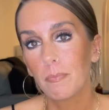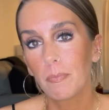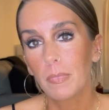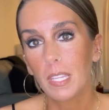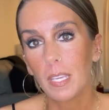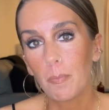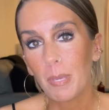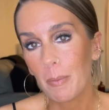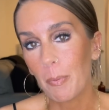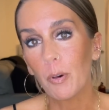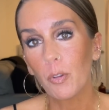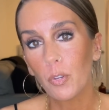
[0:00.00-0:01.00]
the
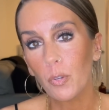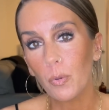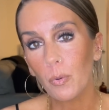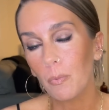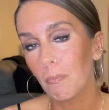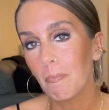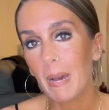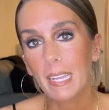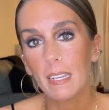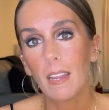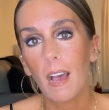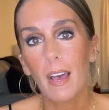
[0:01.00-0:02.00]
people who
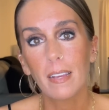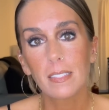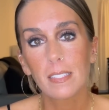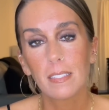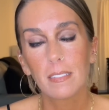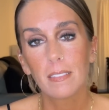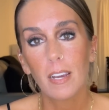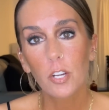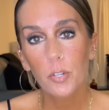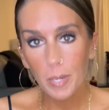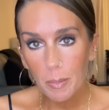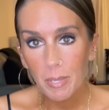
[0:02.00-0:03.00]
might not
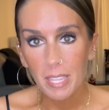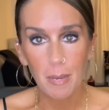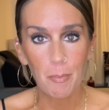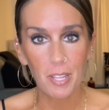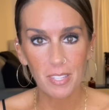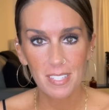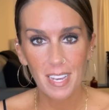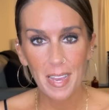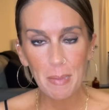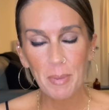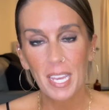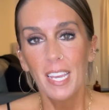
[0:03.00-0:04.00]
agree with him all the
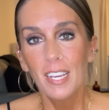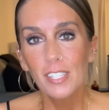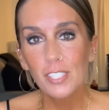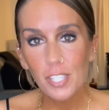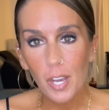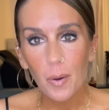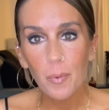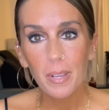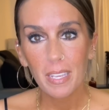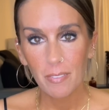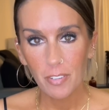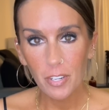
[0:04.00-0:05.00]
time. So
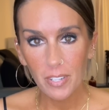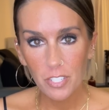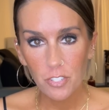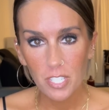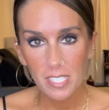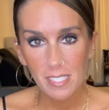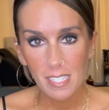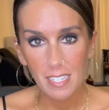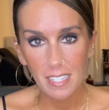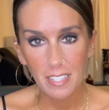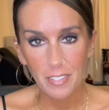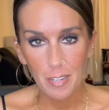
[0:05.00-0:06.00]
if you're interested
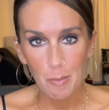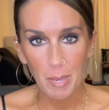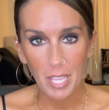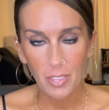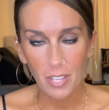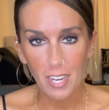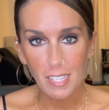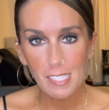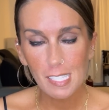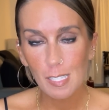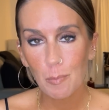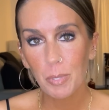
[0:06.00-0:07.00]
in hearing my
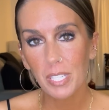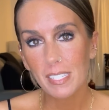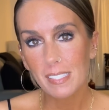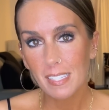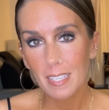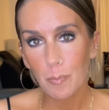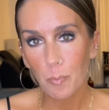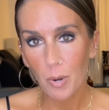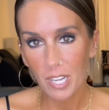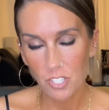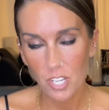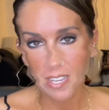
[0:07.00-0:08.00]
thoughts, please keep
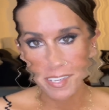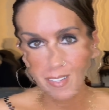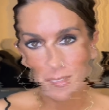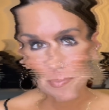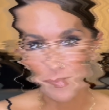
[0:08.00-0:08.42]
watching.